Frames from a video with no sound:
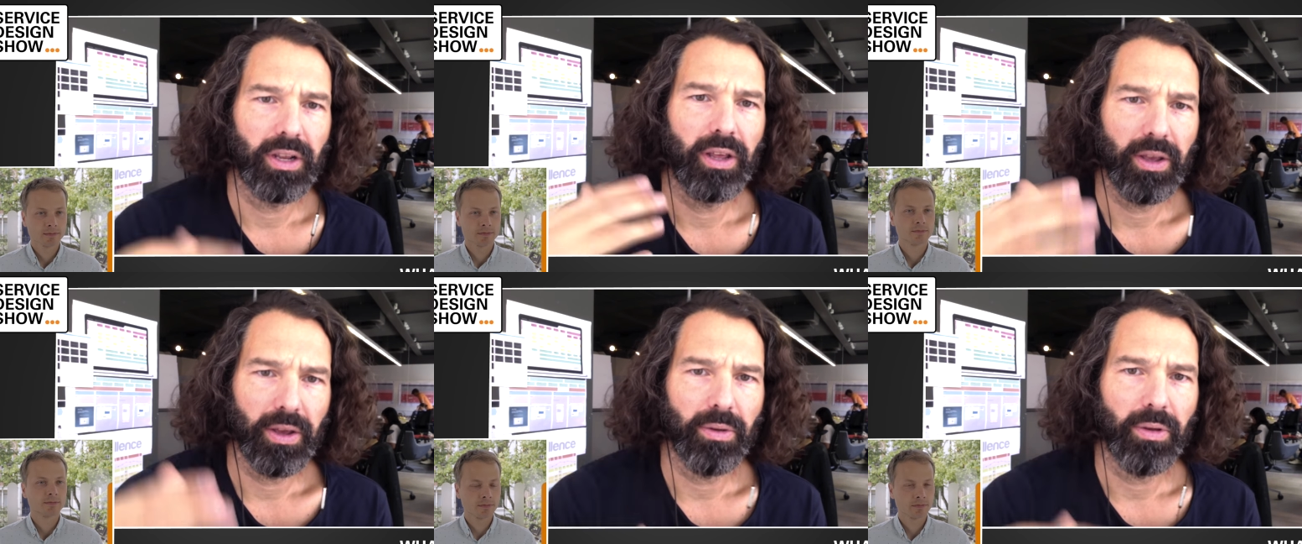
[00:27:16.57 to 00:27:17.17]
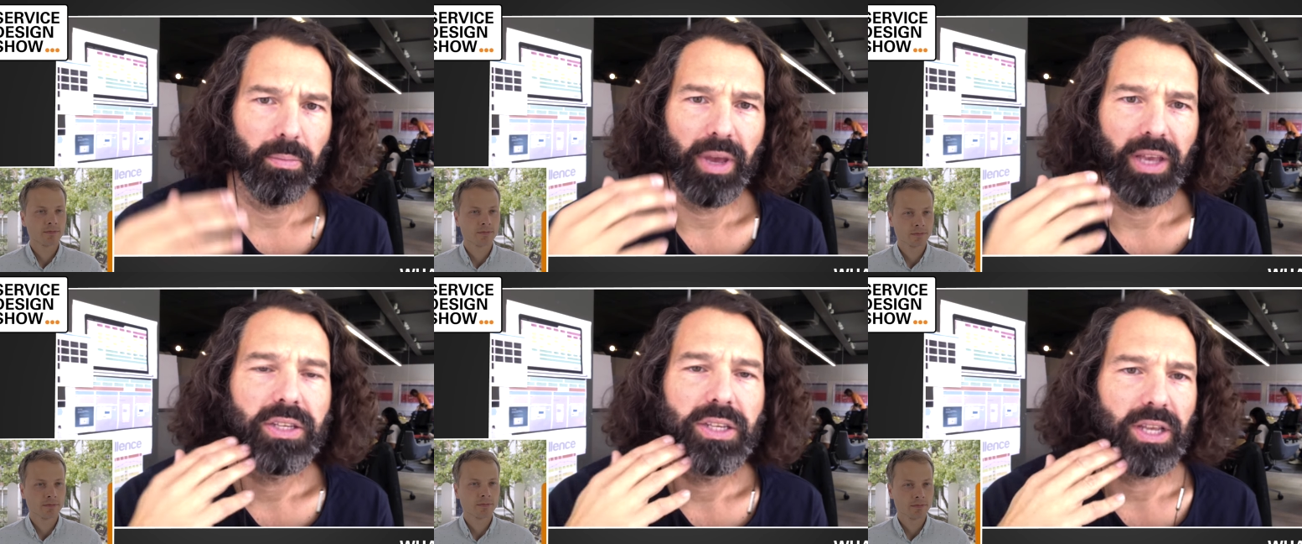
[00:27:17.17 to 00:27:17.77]
Speaker 1: uh,
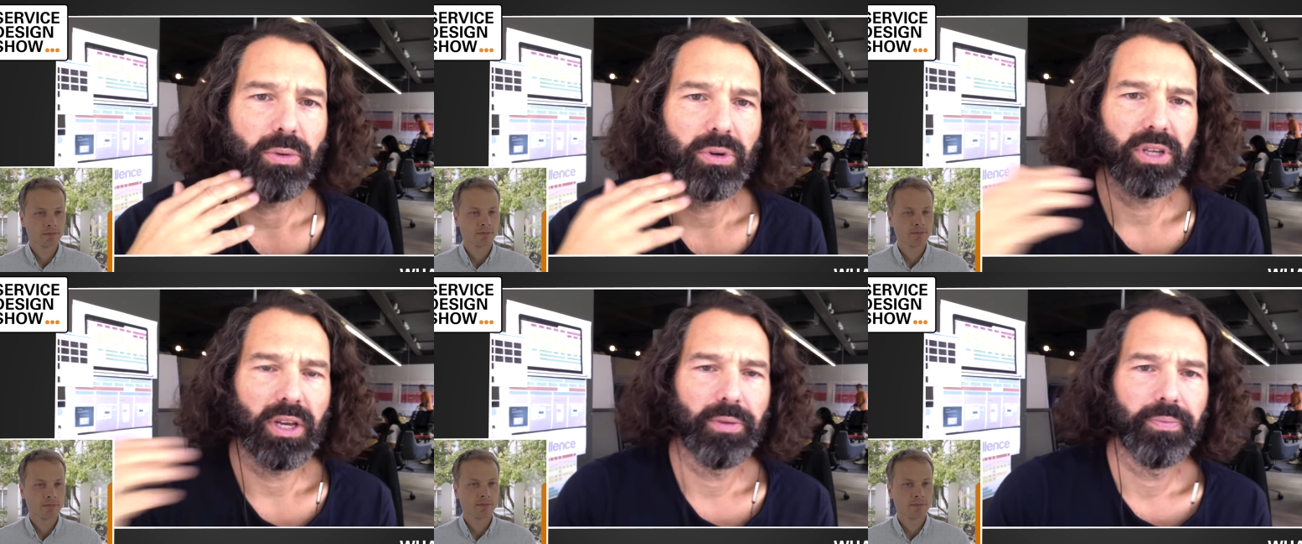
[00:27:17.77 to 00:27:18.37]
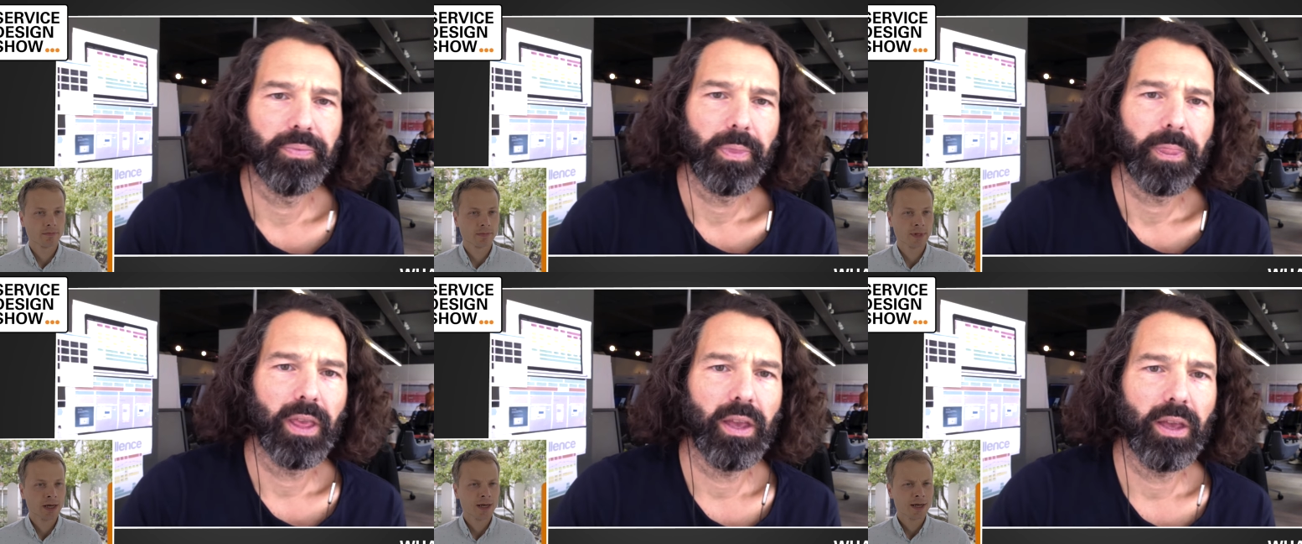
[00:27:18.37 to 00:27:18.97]
basis, I would say.
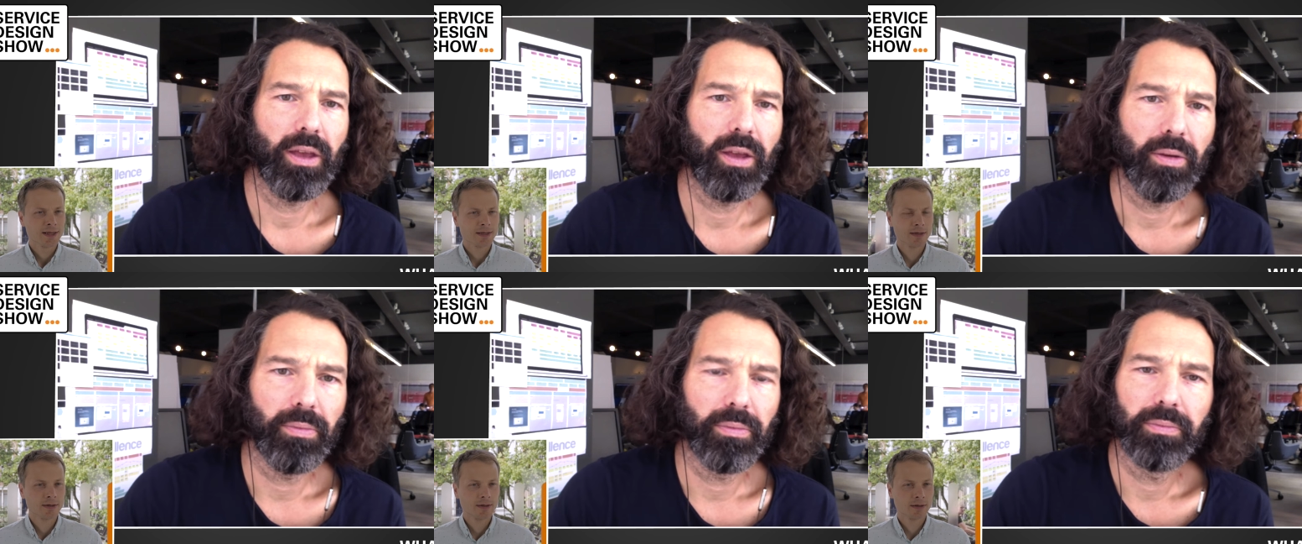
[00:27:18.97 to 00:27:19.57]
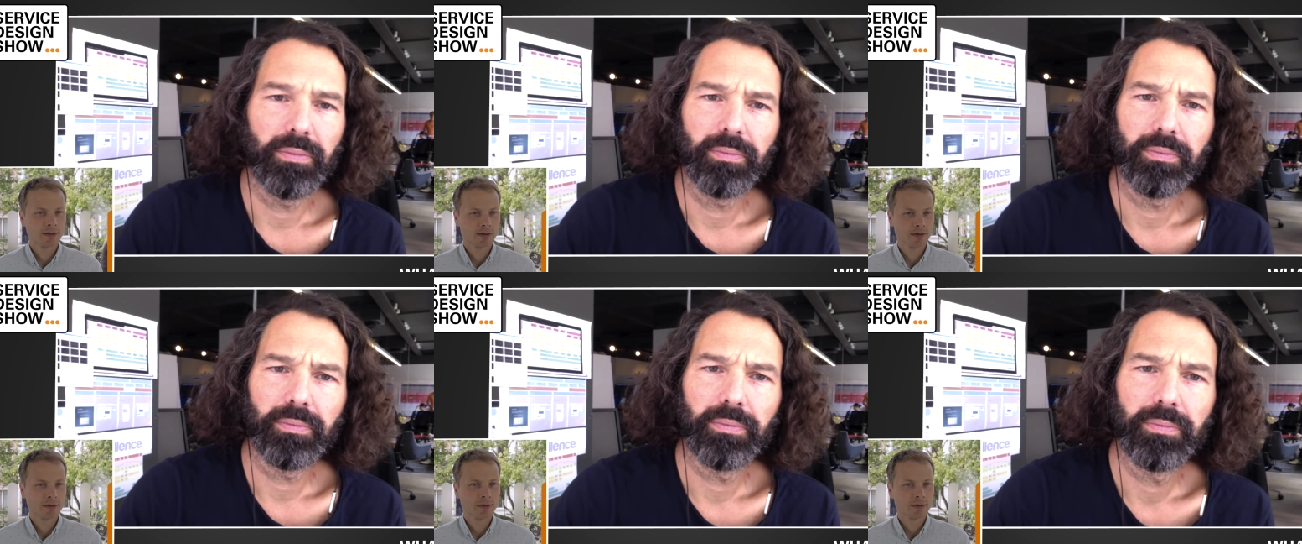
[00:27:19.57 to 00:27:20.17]
Uh,
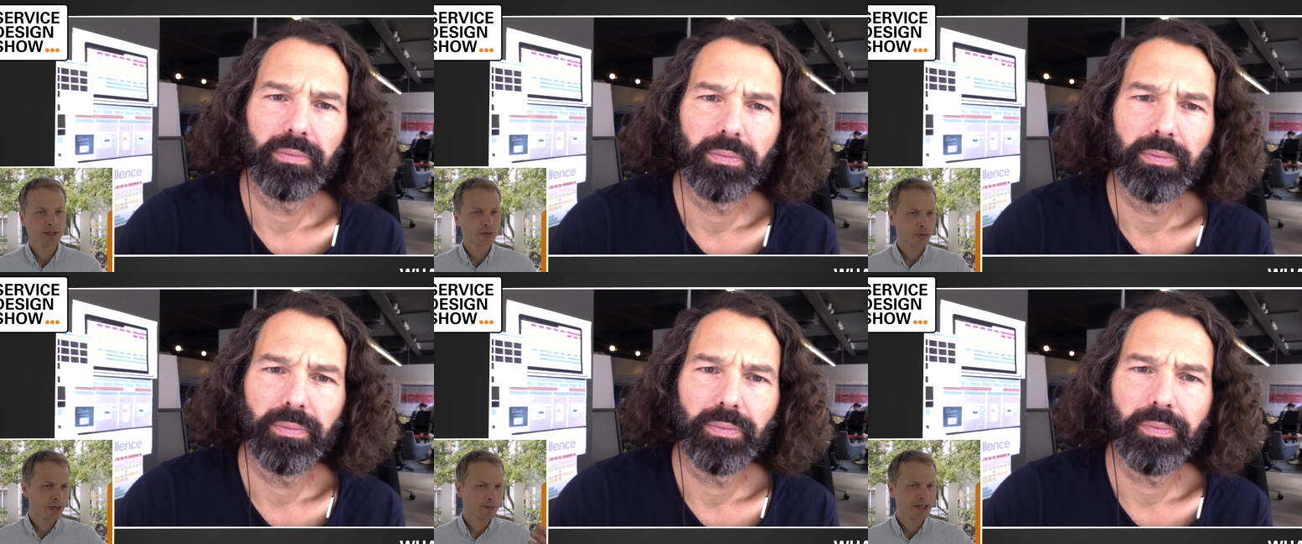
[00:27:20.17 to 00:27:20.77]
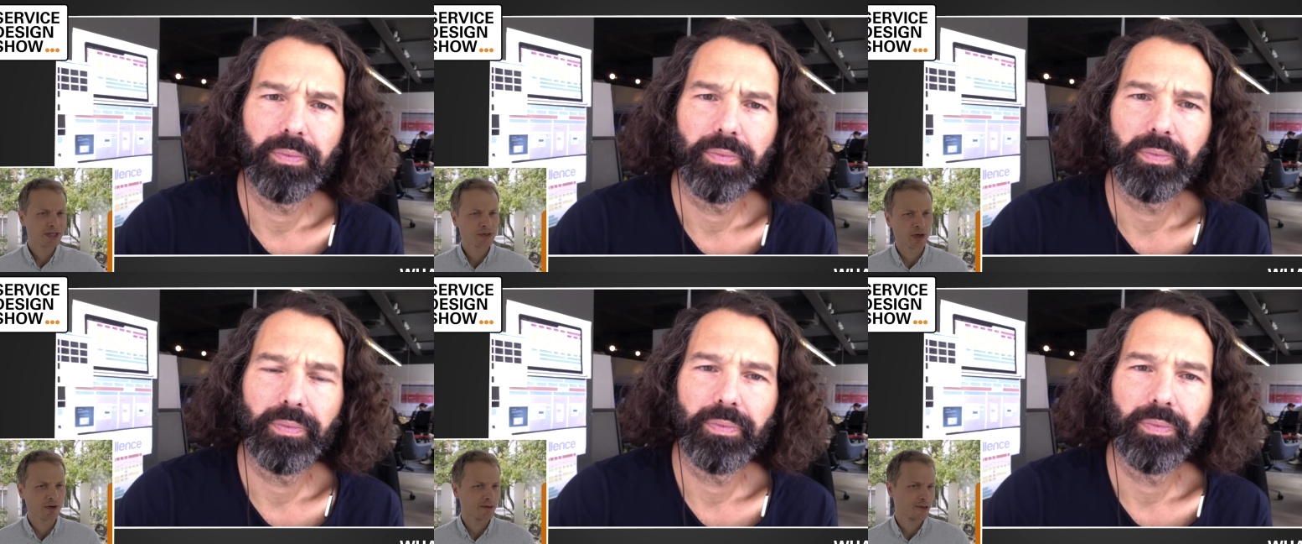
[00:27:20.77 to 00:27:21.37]
Speaker 2: that's a great business
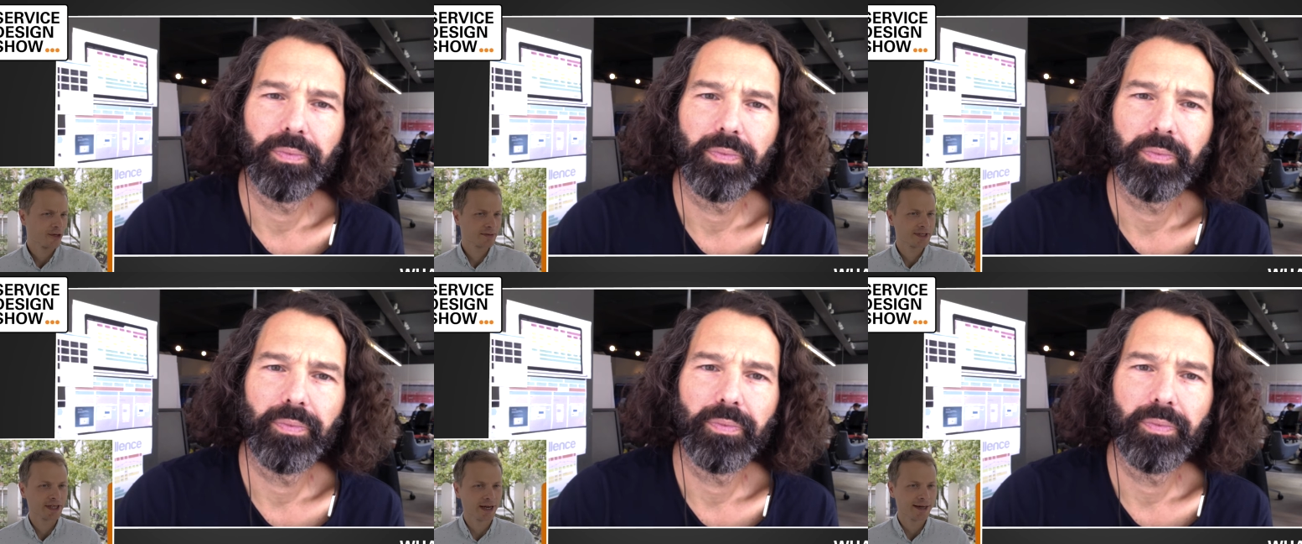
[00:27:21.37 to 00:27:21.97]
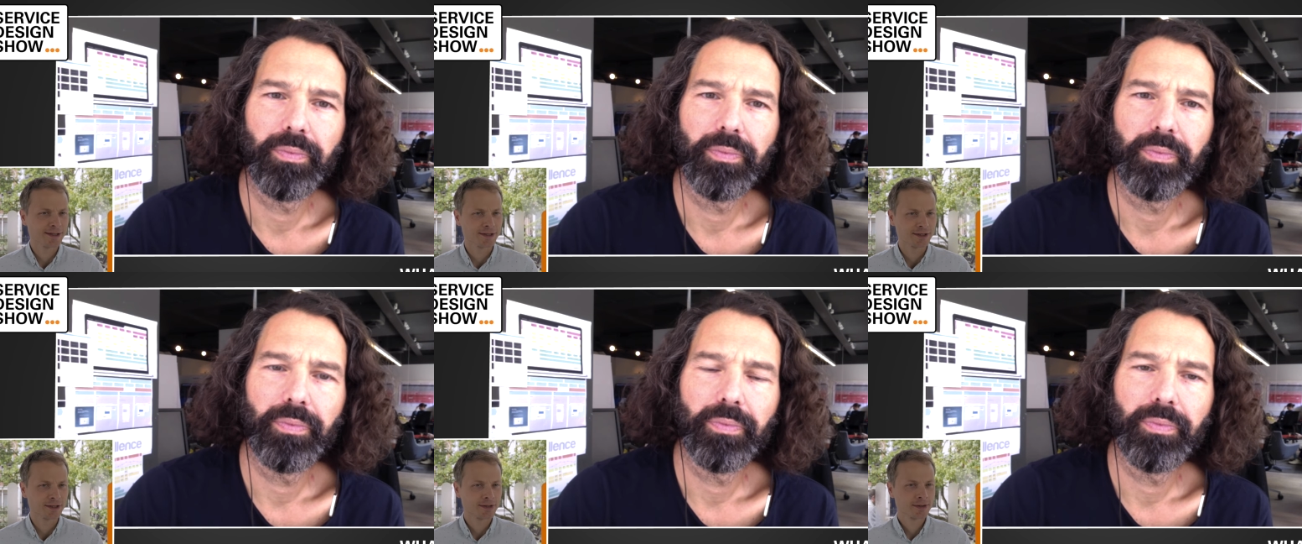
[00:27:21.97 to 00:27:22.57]
model for service design
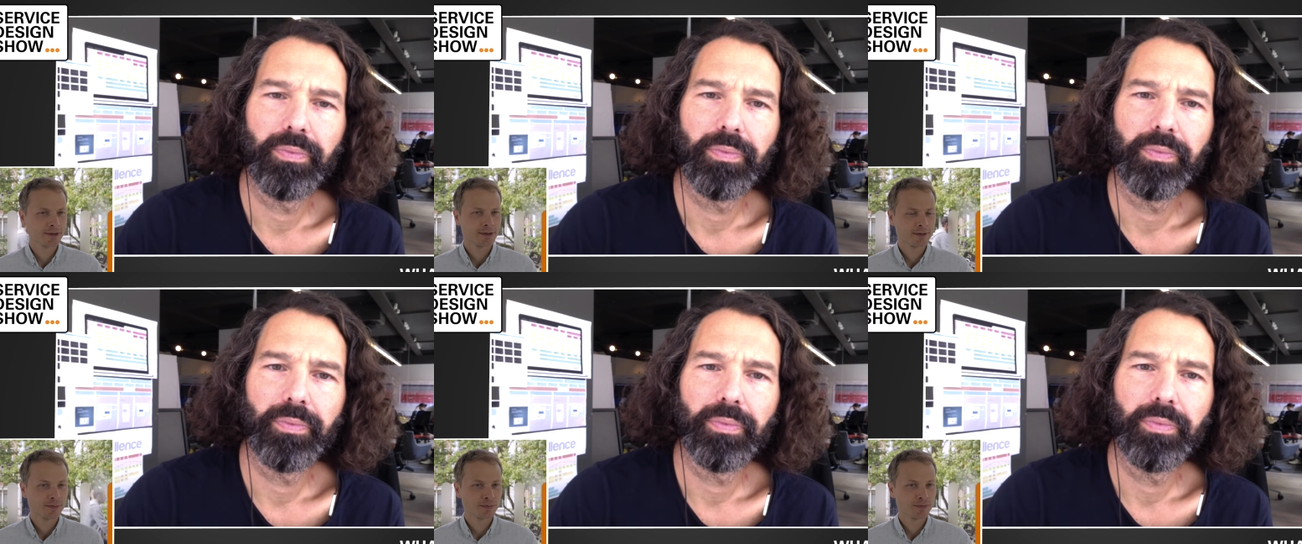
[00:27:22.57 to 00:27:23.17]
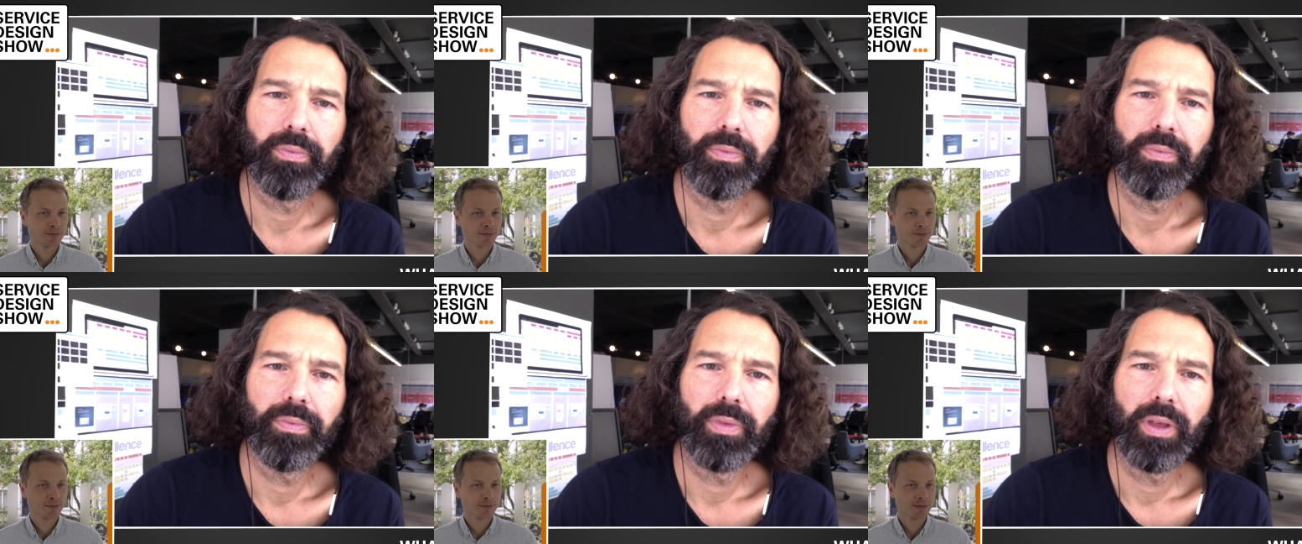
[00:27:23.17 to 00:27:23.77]
agencies.
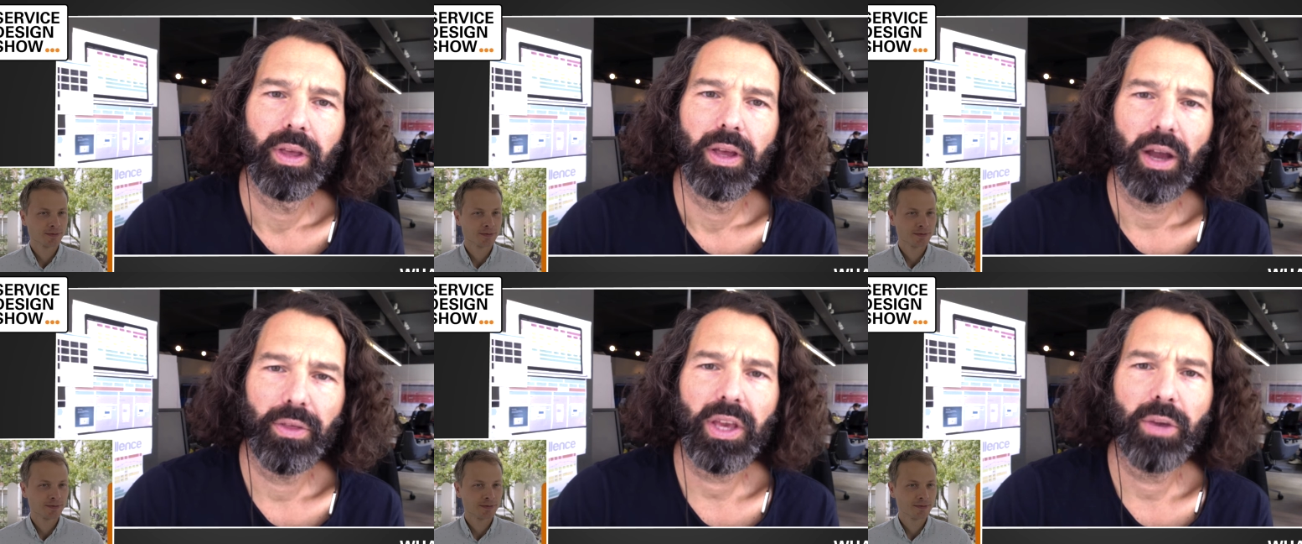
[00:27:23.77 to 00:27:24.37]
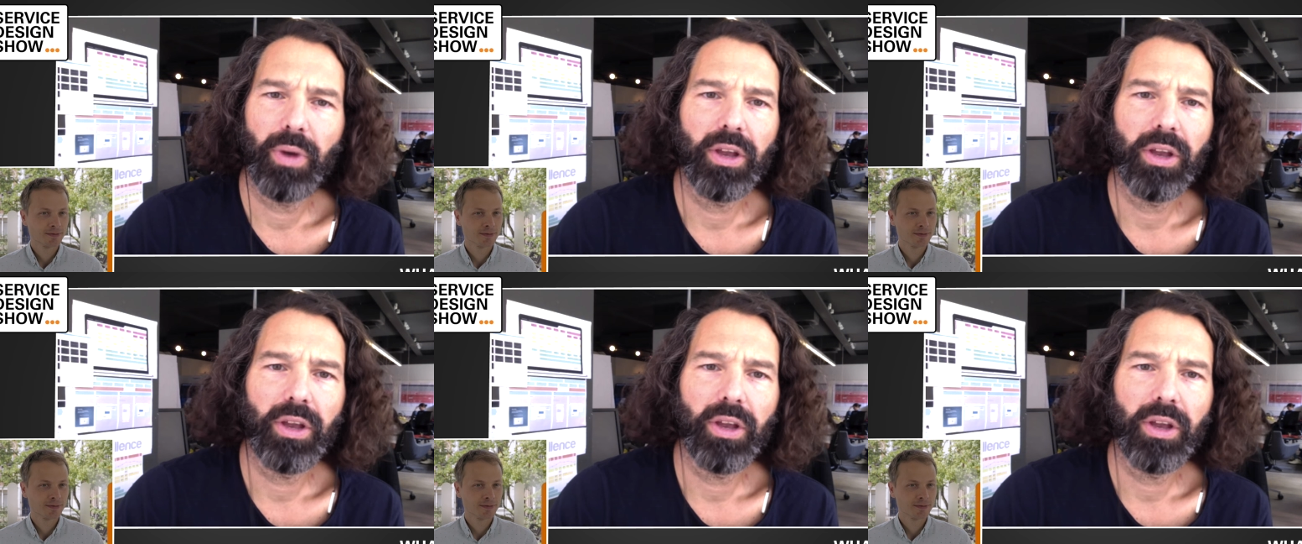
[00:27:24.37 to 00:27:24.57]
Speaker 1: I think we are